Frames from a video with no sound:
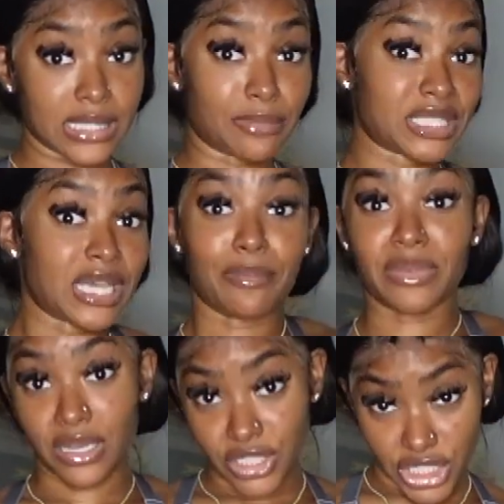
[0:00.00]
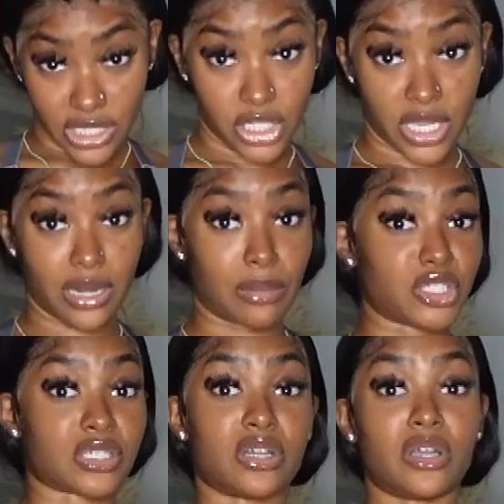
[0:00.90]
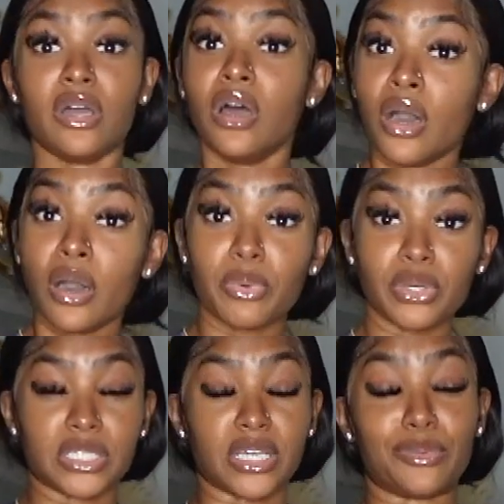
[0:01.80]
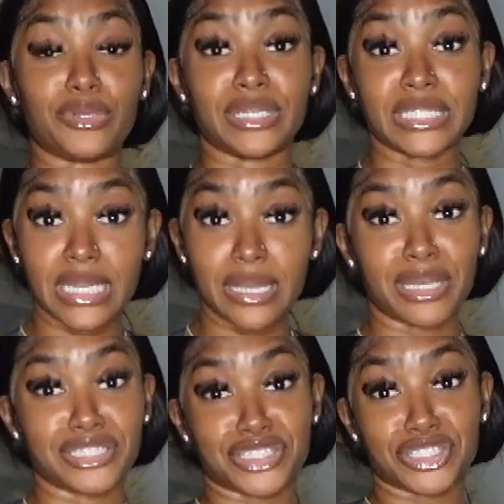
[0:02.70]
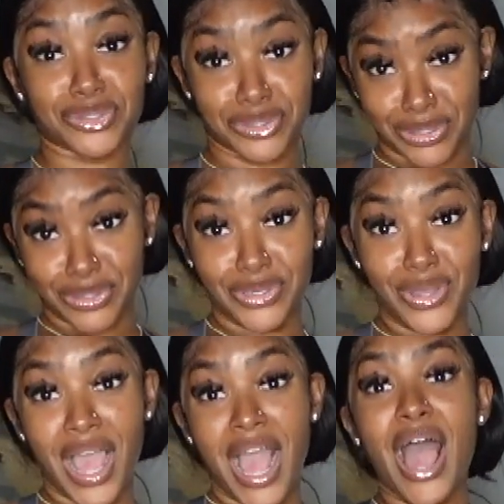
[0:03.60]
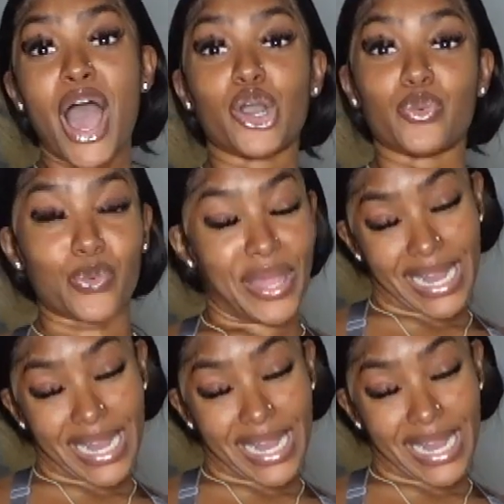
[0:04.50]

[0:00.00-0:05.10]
So my top now gonna change again. I'm just gonna put this on with the rest of them and just show you what I